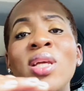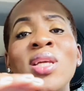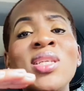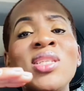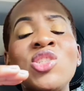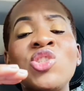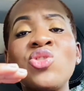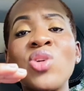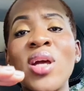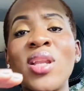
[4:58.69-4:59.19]

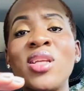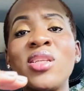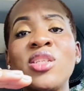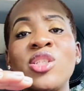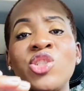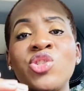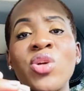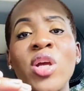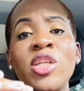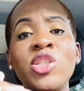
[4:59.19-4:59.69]
is trying to
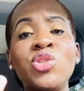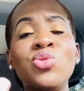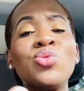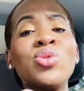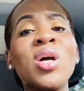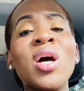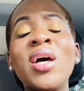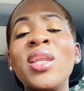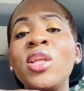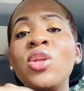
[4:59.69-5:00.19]
distract you.
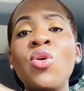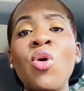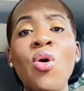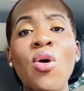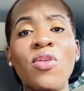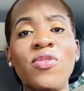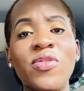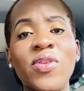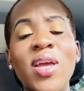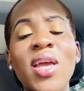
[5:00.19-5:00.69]
Cut it
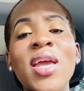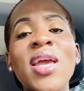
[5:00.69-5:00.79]
off.